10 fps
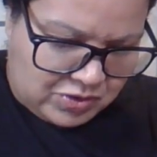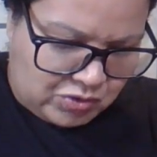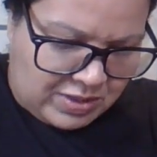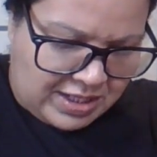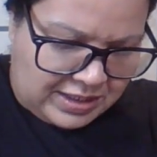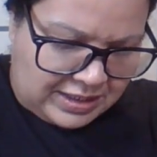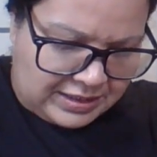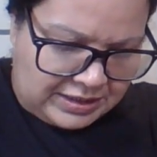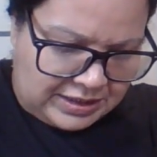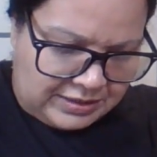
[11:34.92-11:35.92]
Dry,
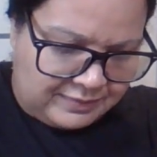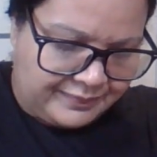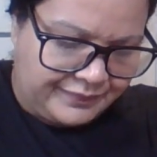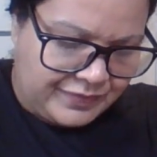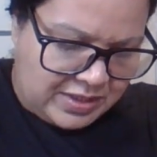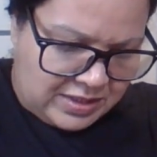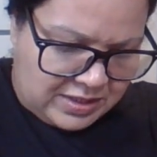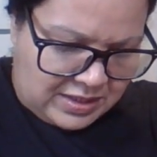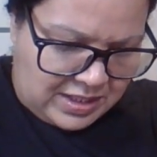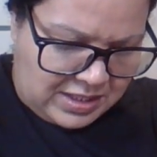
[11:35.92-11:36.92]
clean,
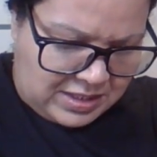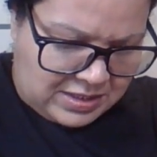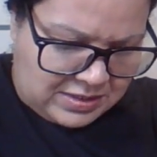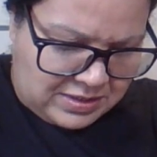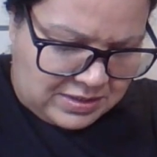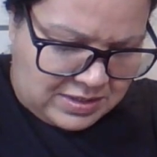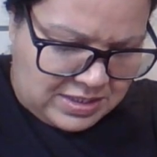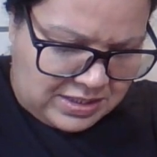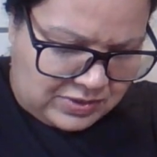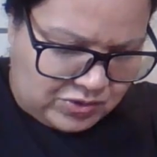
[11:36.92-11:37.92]
and
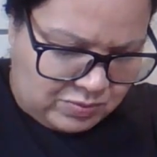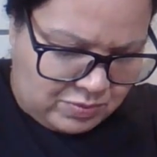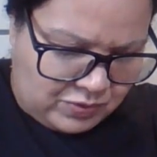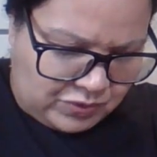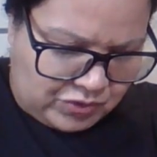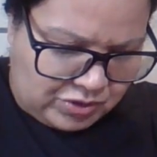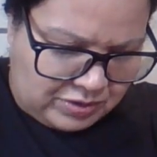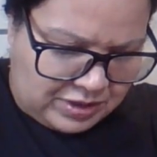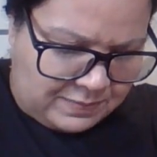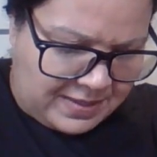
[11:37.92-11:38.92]
knit to most
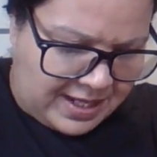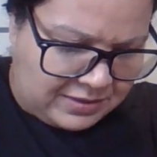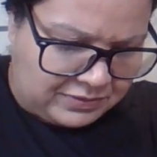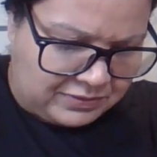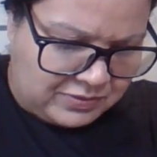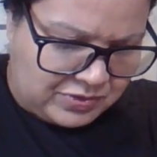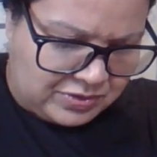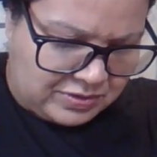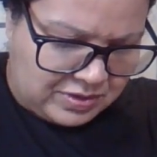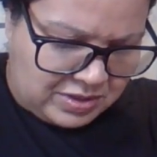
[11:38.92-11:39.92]
chunky
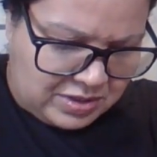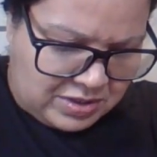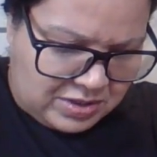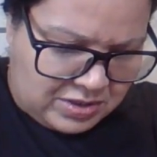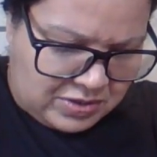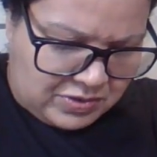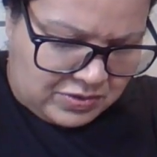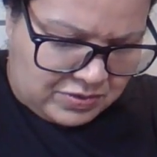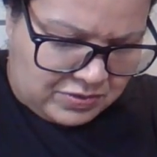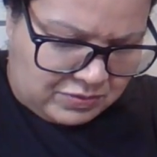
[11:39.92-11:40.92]
patterns.
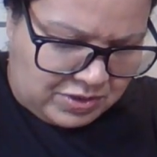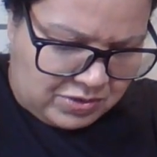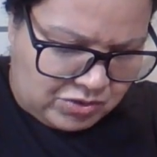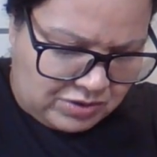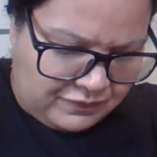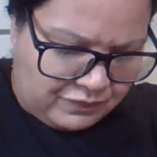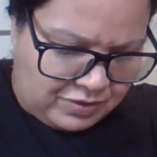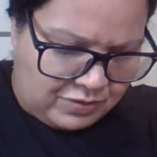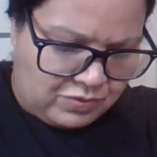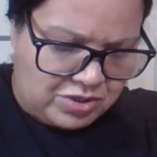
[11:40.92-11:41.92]

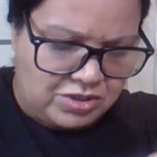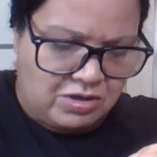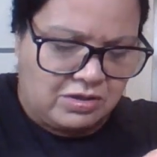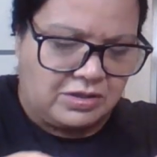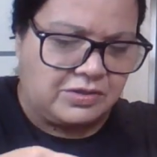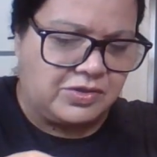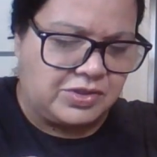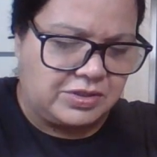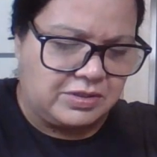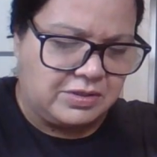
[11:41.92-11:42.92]
341
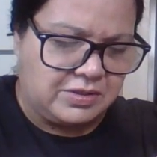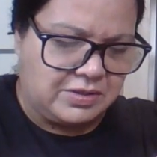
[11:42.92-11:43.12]
yards.